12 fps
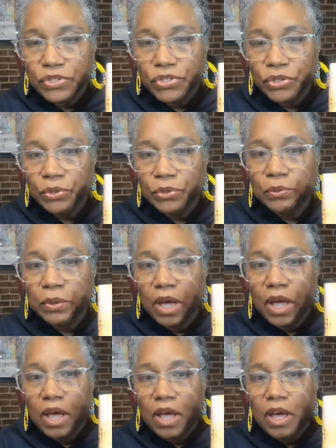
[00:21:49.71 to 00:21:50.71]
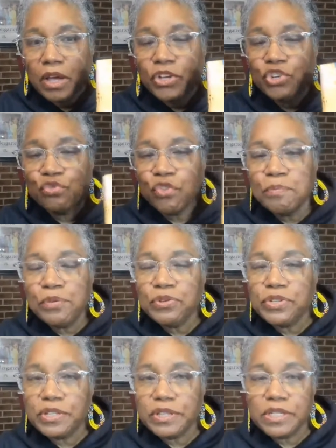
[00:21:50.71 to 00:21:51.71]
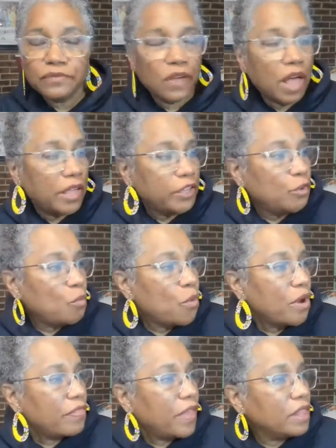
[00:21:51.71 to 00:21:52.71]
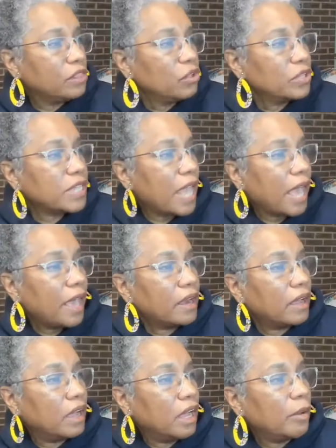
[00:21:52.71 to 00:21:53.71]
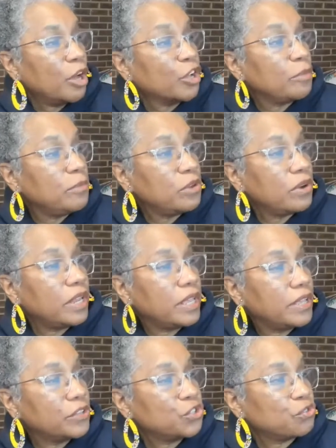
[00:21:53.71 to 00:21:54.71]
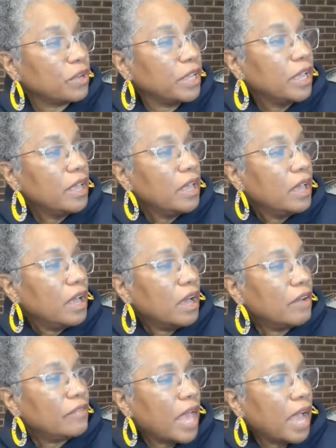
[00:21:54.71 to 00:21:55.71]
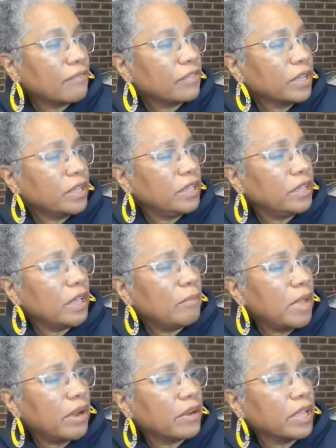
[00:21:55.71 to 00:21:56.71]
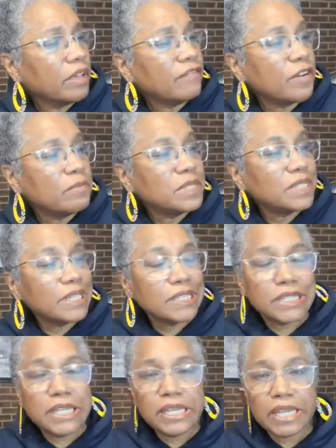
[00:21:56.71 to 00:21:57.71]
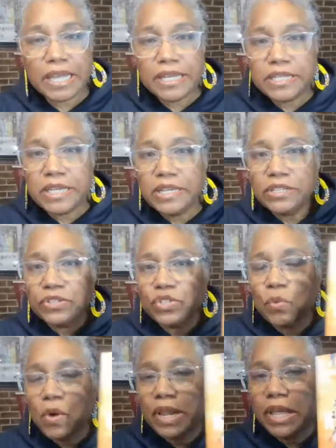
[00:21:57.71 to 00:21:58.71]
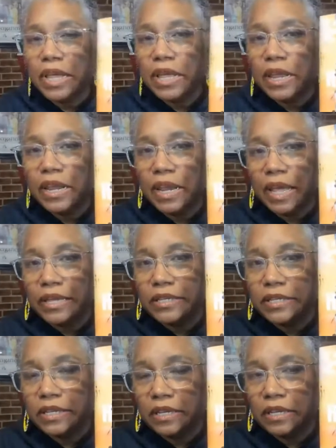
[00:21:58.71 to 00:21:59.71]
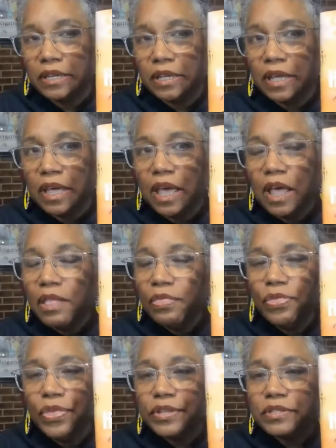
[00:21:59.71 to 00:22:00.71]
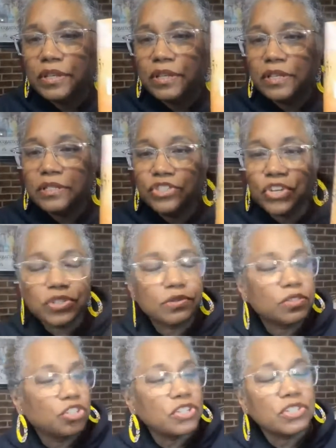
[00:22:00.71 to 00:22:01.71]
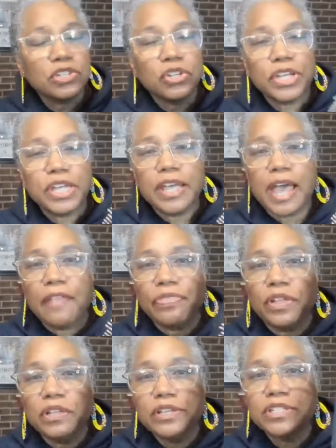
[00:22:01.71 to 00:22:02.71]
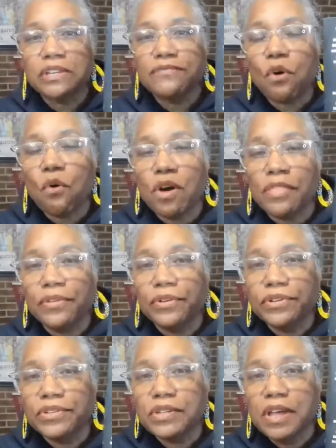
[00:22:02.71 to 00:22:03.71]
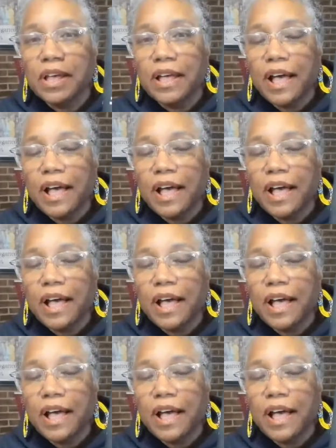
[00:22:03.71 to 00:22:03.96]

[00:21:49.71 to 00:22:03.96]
to contribute to this volume, where they looked at a community history of African American from 1619 to 2019. This is just looking at the list of authors